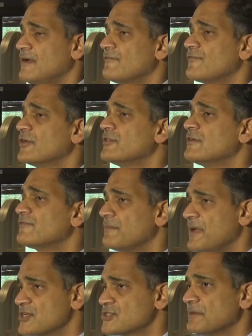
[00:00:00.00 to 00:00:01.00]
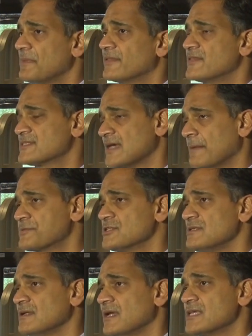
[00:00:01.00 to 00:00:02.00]
Further information about this
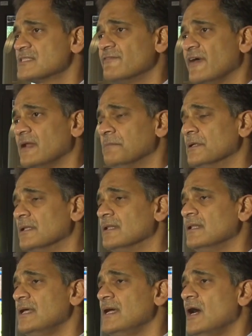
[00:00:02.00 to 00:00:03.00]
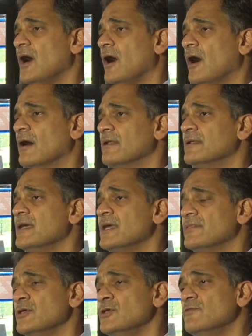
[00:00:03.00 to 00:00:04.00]
option is available on
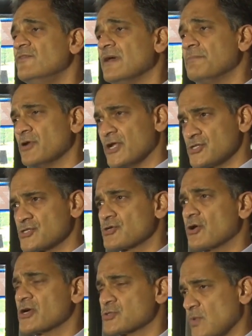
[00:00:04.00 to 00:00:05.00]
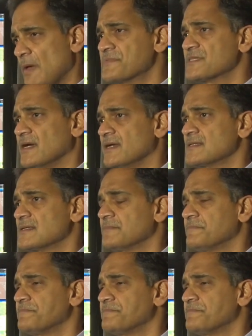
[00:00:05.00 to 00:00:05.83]
the UVM registrar's website.